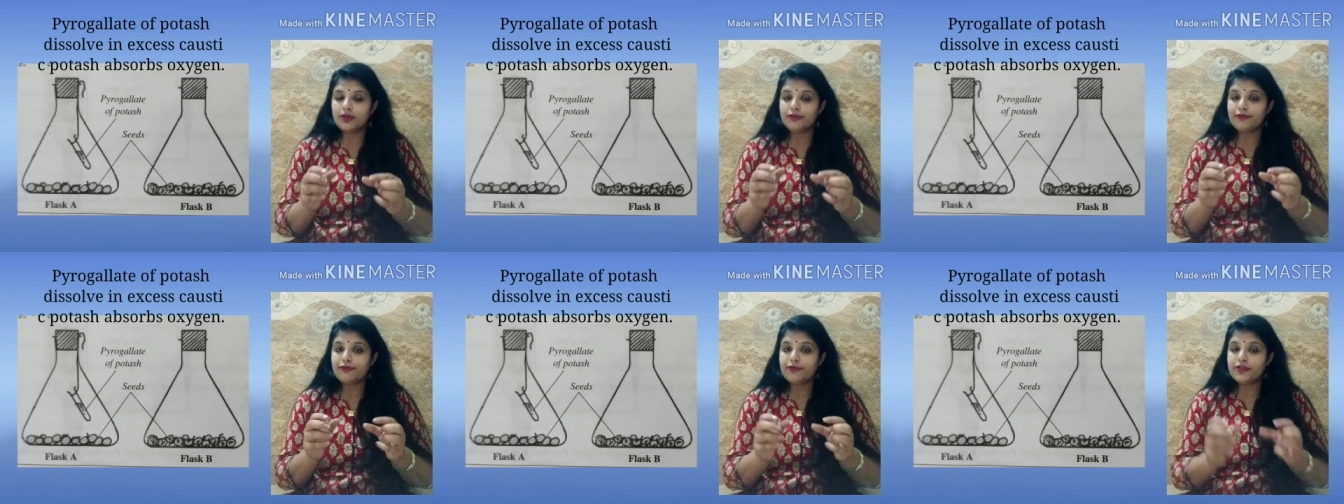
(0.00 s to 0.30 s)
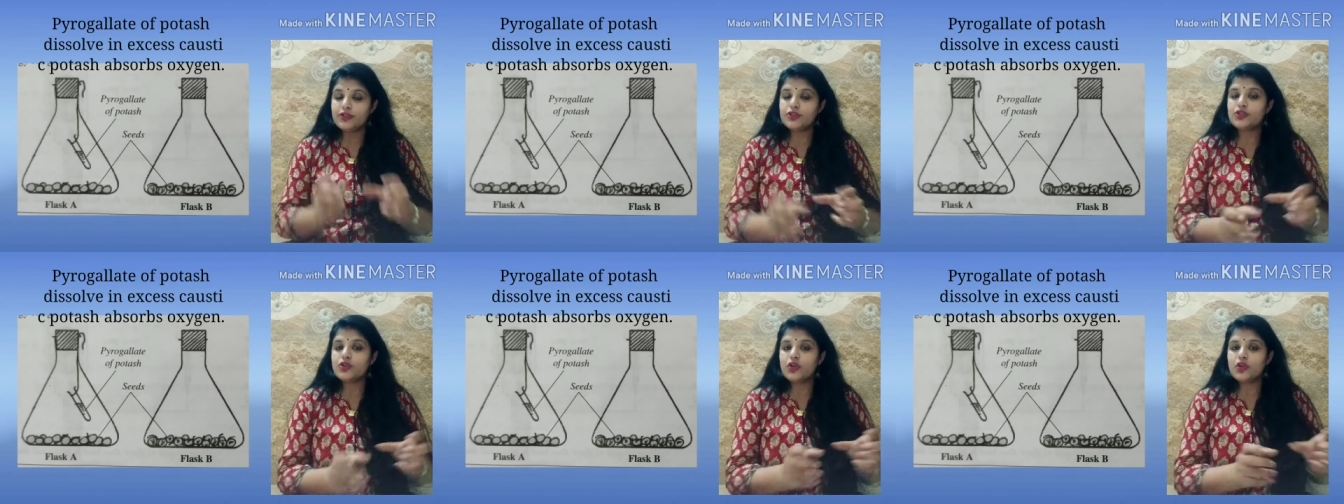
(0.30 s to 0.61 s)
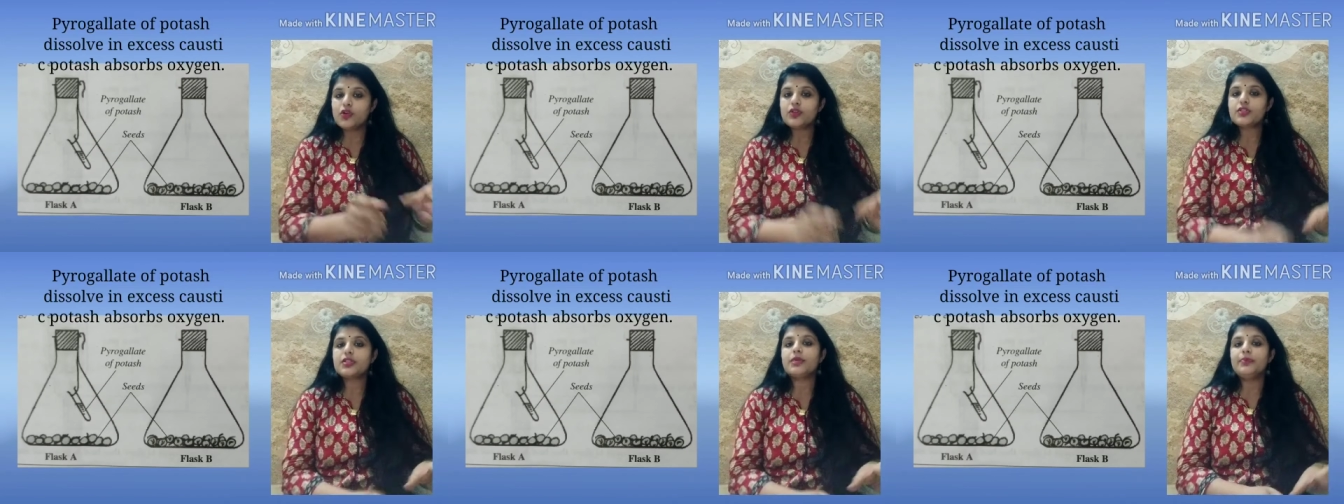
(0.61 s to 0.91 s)

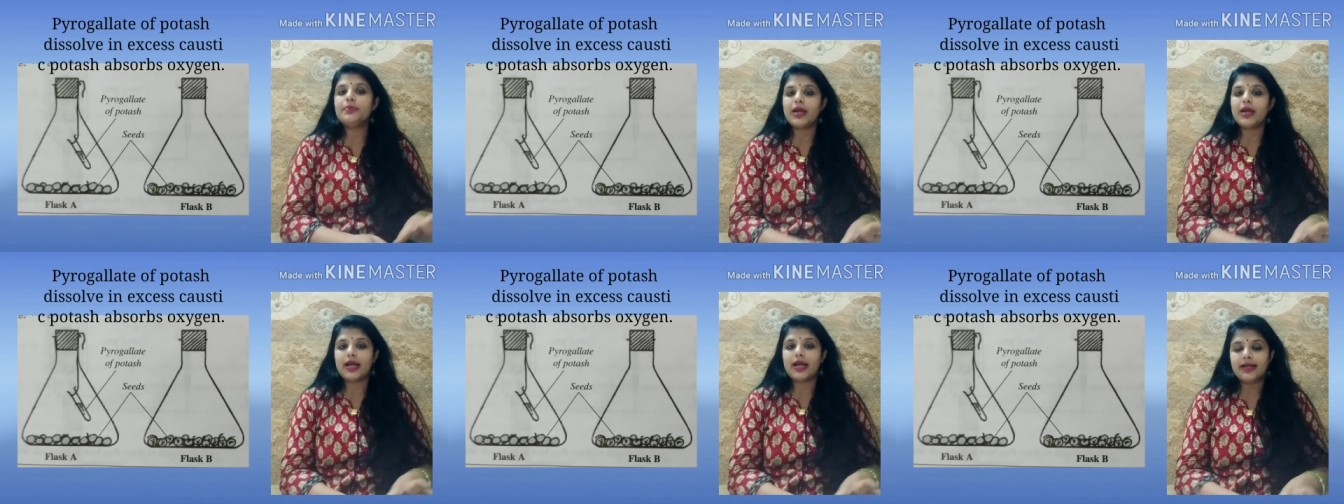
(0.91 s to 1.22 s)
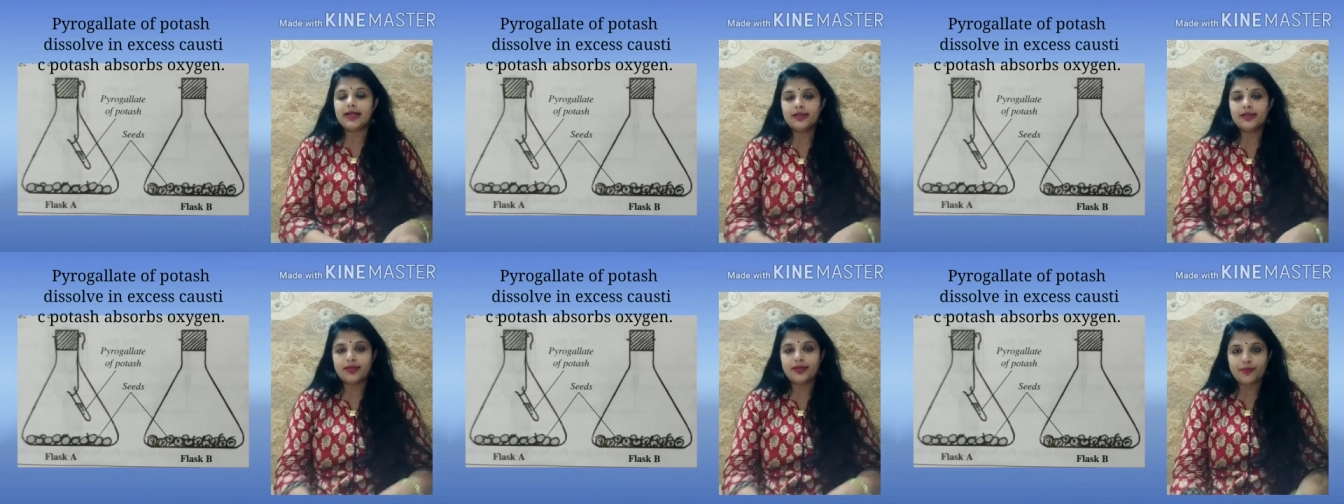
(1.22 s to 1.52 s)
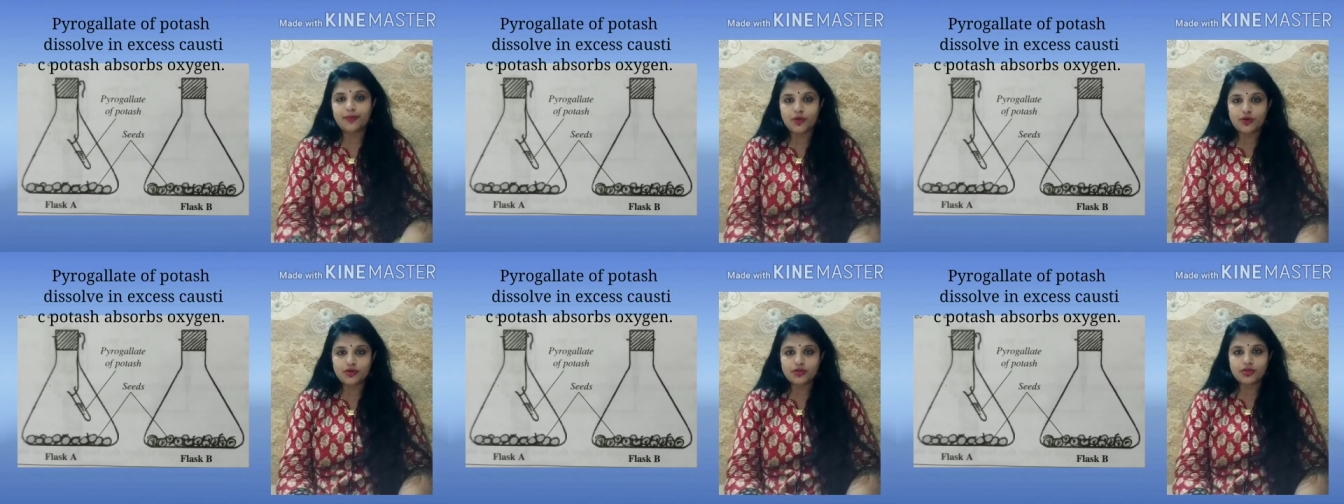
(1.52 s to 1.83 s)
physiology behind
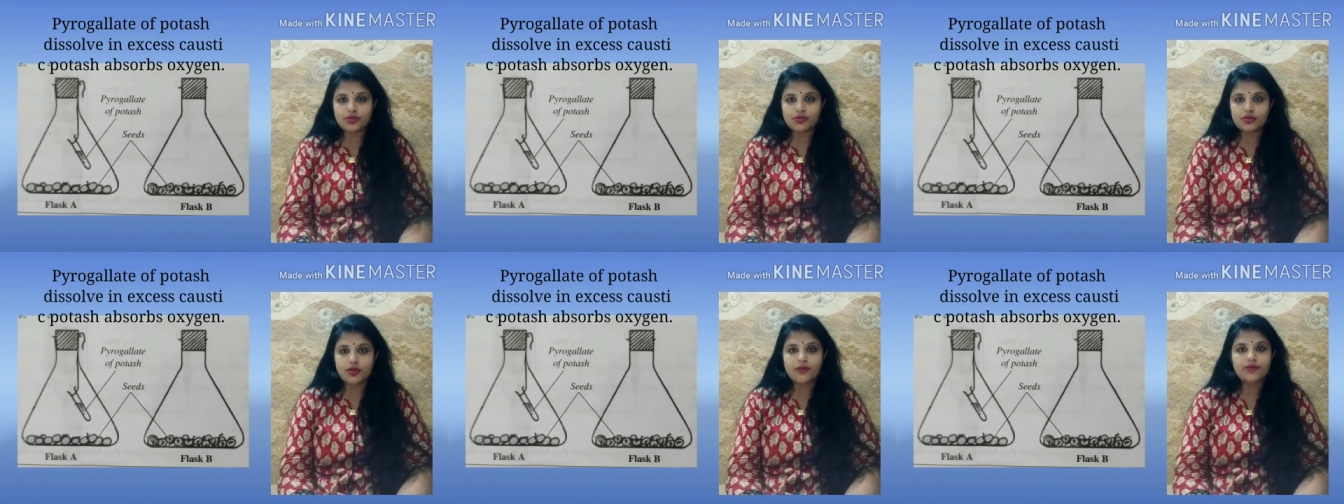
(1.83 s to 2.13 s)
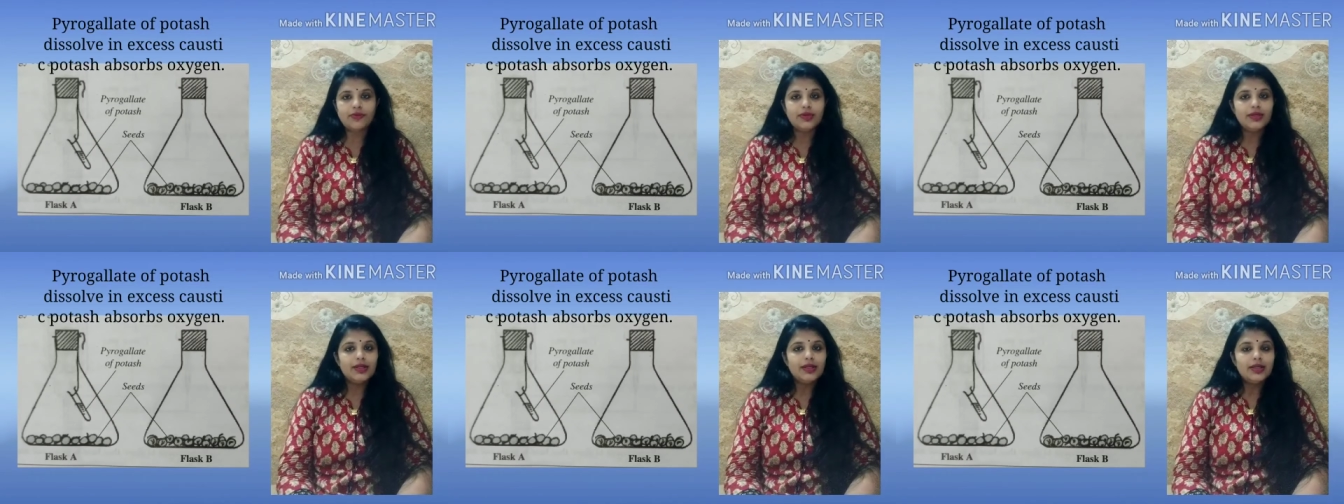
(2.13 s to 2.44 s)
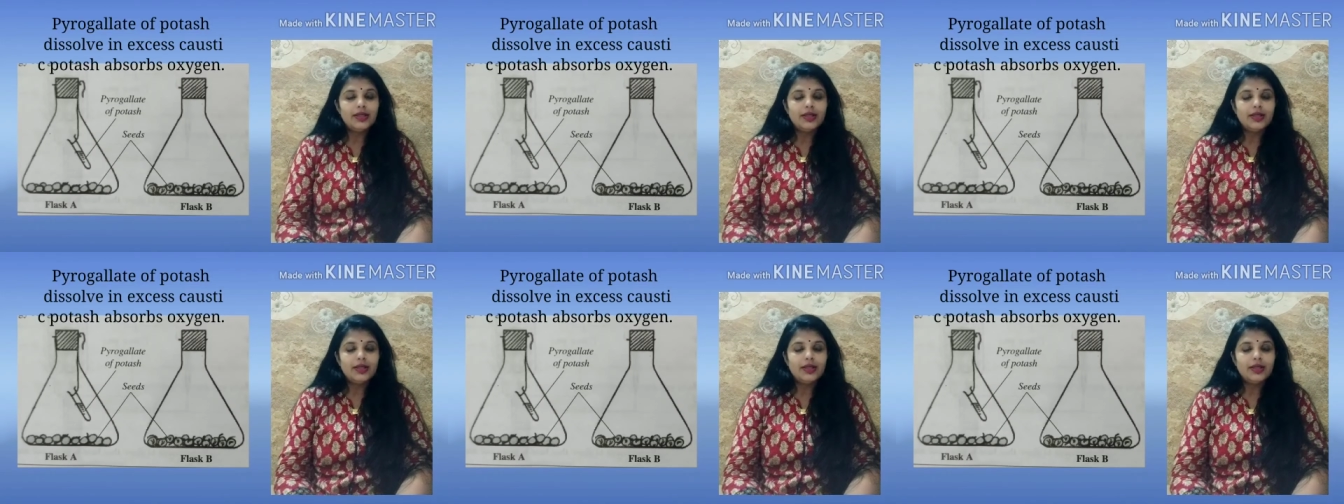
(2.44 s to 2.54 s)
the process of